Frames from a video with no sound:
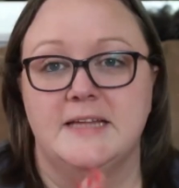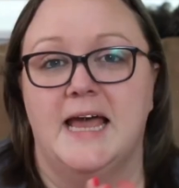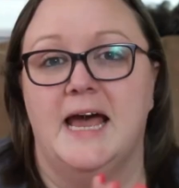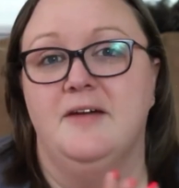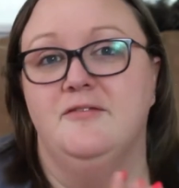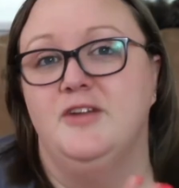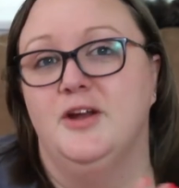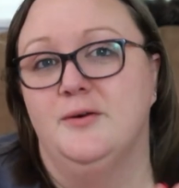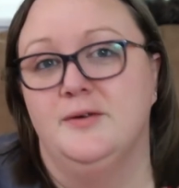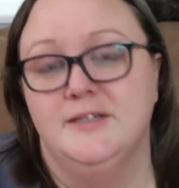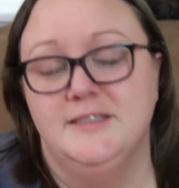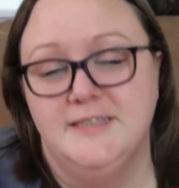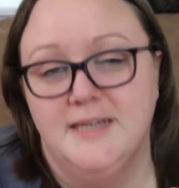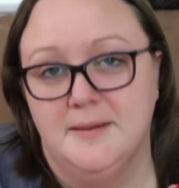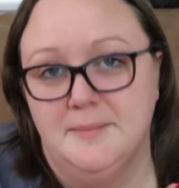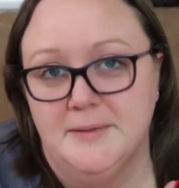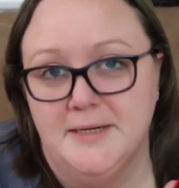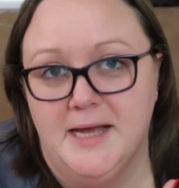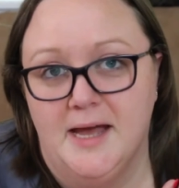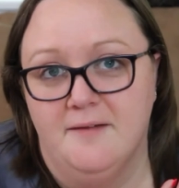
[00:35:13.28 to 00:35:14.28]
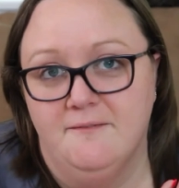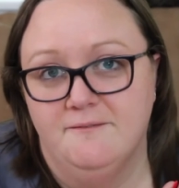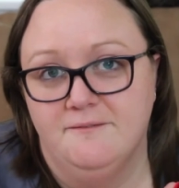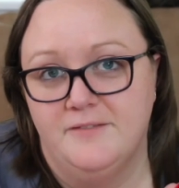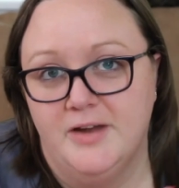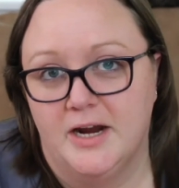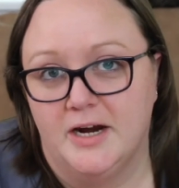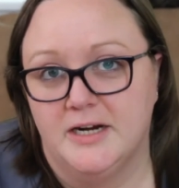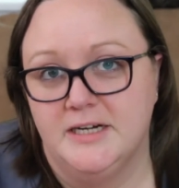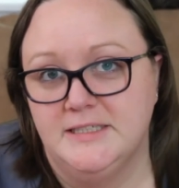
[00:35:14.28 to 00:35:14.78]
I've noticed I've become
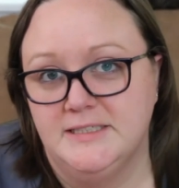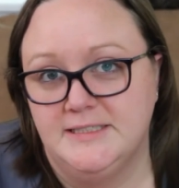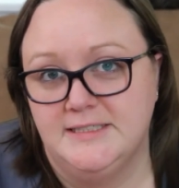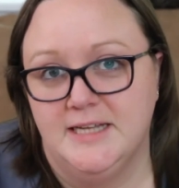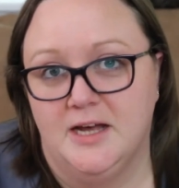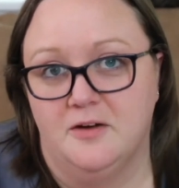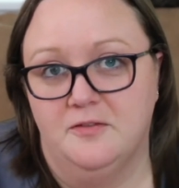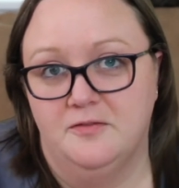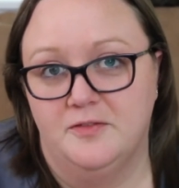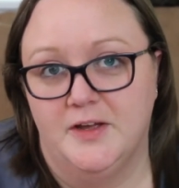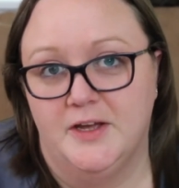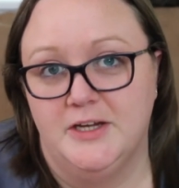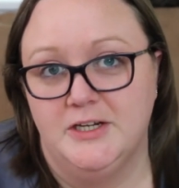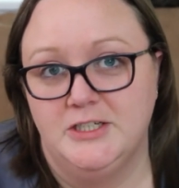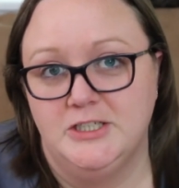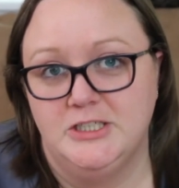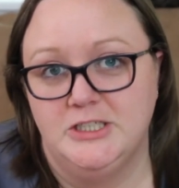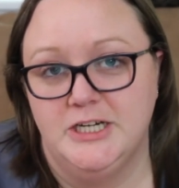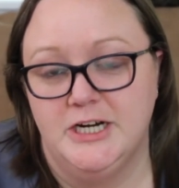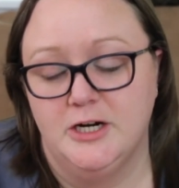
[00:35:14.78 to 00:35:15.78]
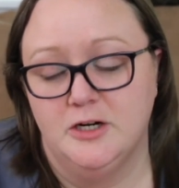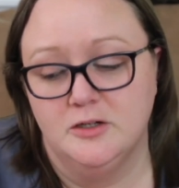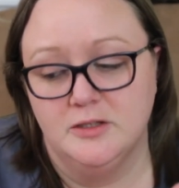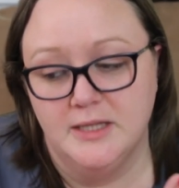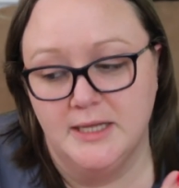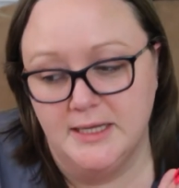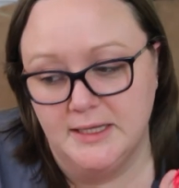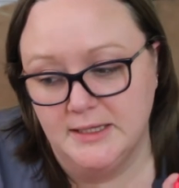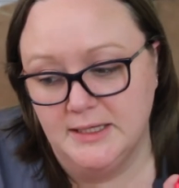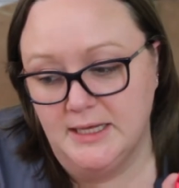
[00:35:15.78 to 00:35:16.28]
very selfish here
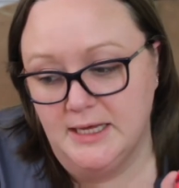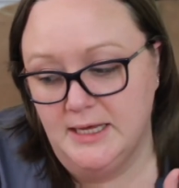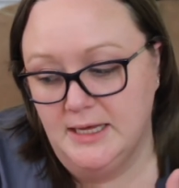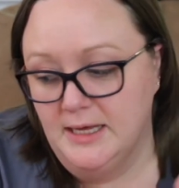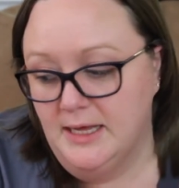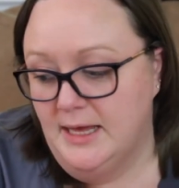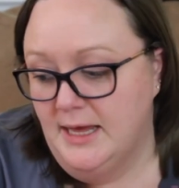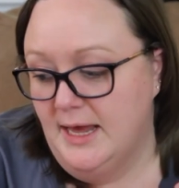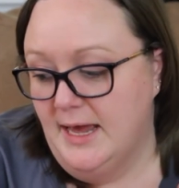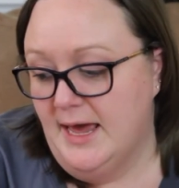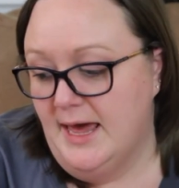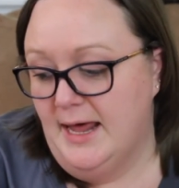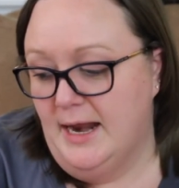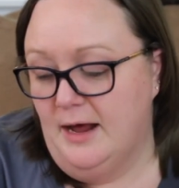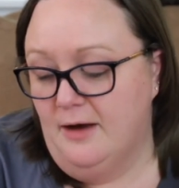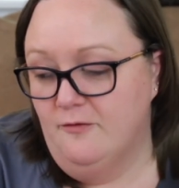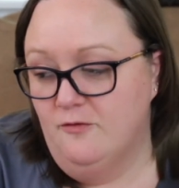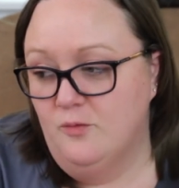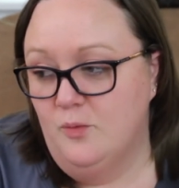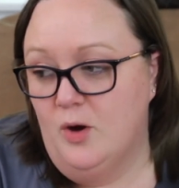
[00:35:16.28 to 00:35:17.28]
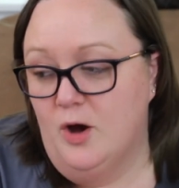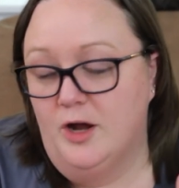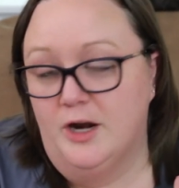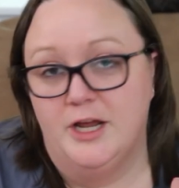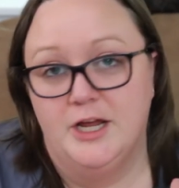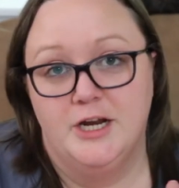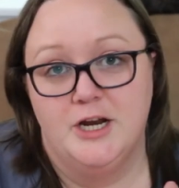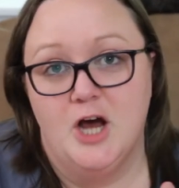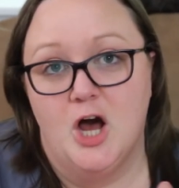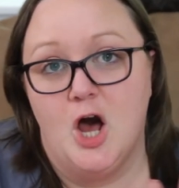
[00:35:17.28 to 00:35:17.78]
lately and I've
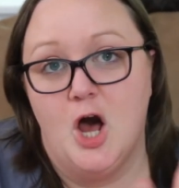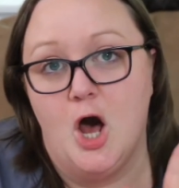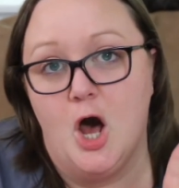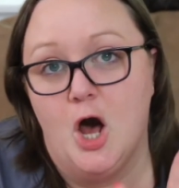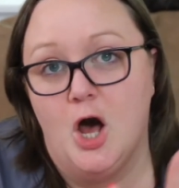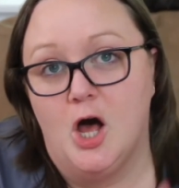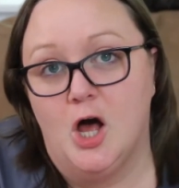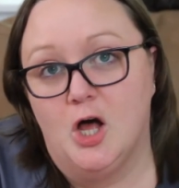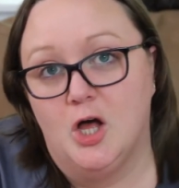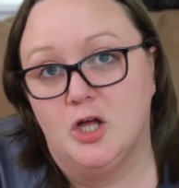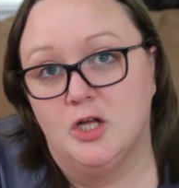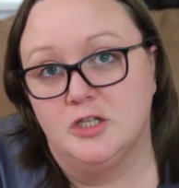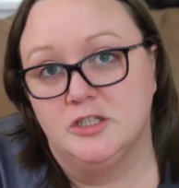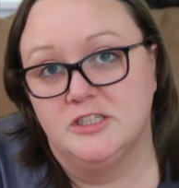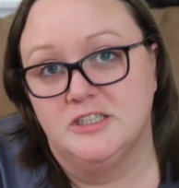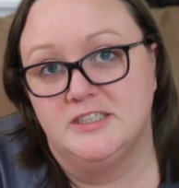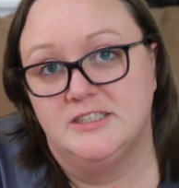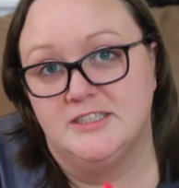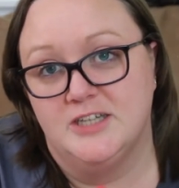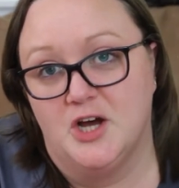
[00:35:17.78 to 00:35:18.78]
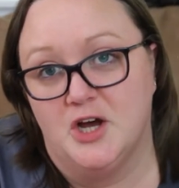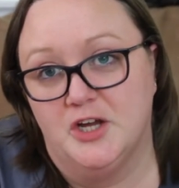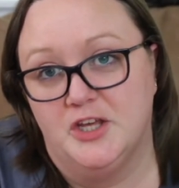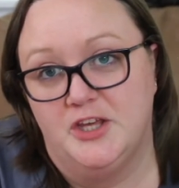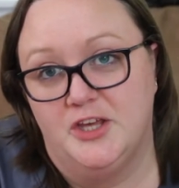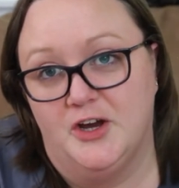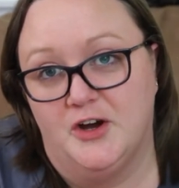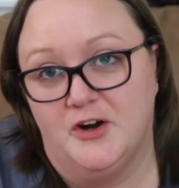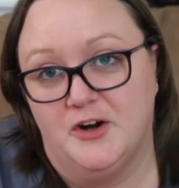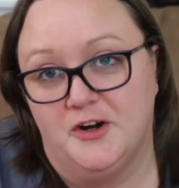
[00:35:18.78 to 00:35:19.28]
wanted all the
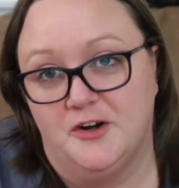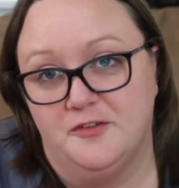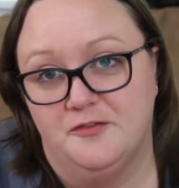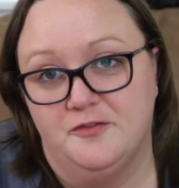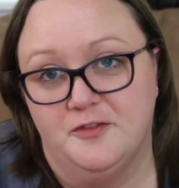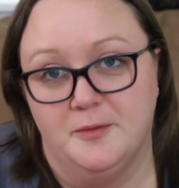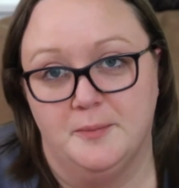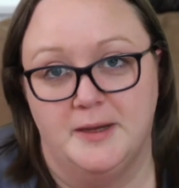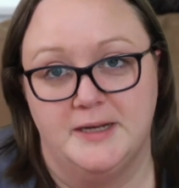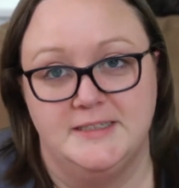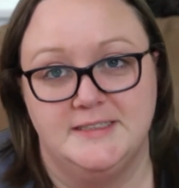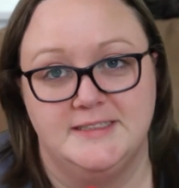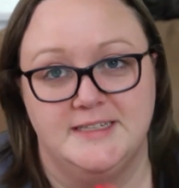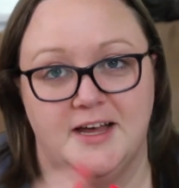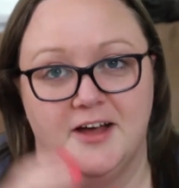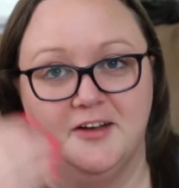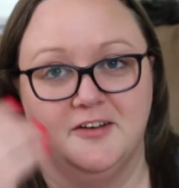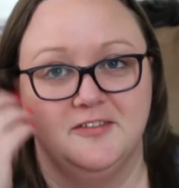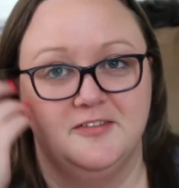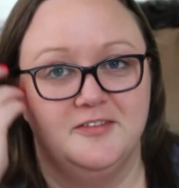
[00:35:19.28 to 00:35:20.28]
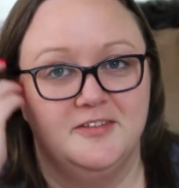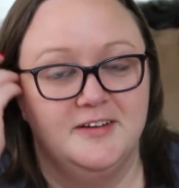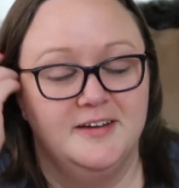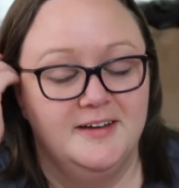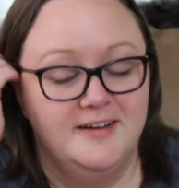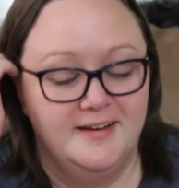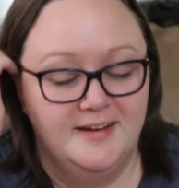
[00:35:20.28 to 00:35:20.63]
sock yarn for myself.